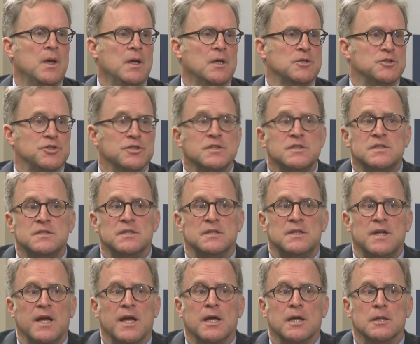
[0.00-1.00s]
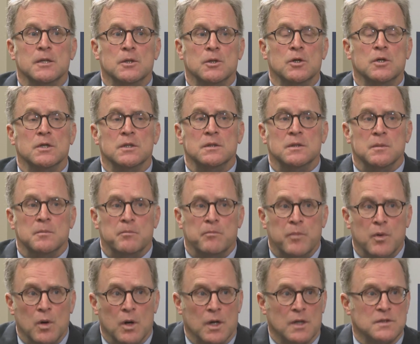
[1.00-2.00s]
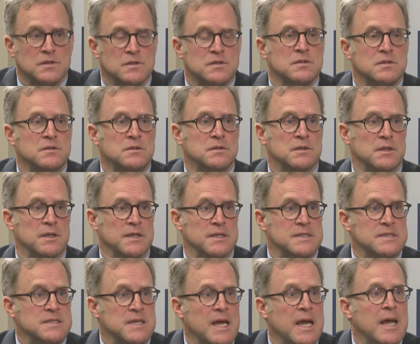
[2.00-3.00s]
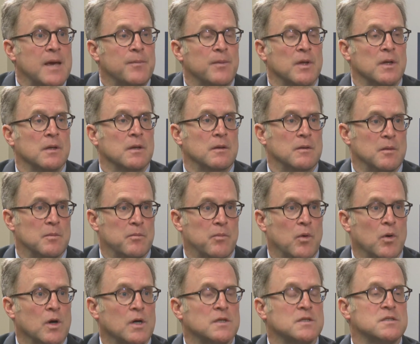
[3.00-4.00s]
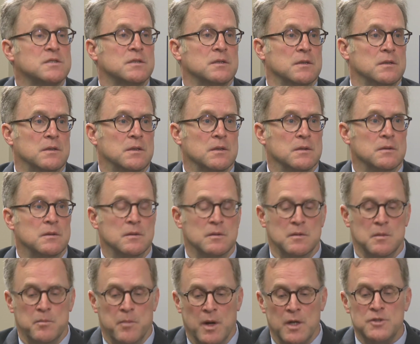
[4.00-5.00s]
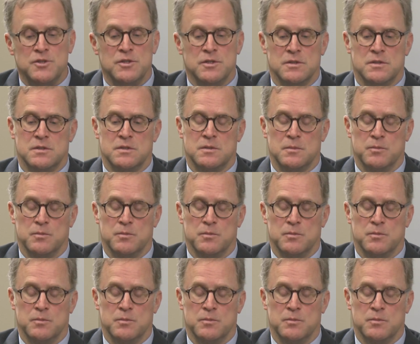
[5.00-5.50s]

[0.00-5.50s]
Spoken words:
just to take a look at the books, to examine the books, the budgets, the